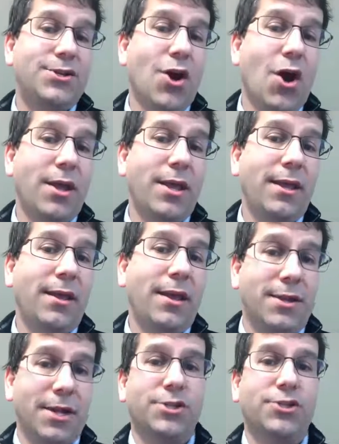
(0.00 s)

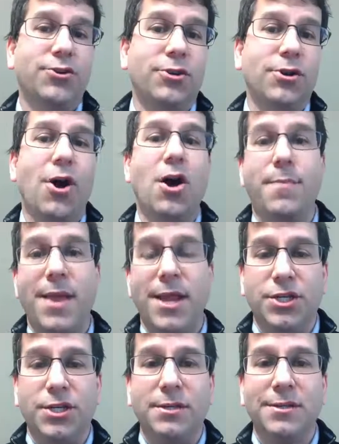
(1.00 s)

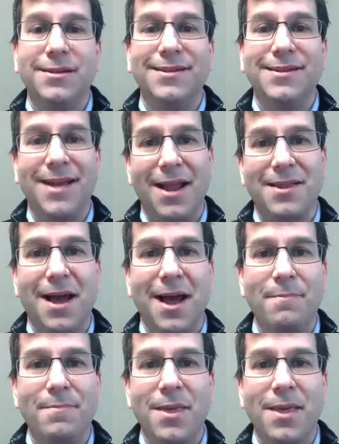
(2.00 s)

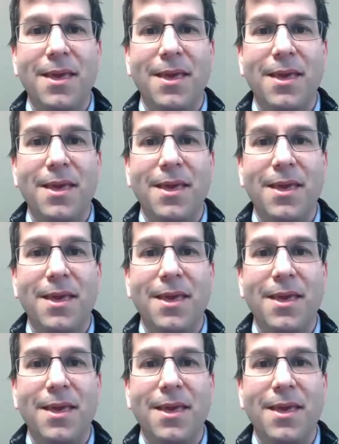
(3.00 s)
talkingindustrialautomation.com.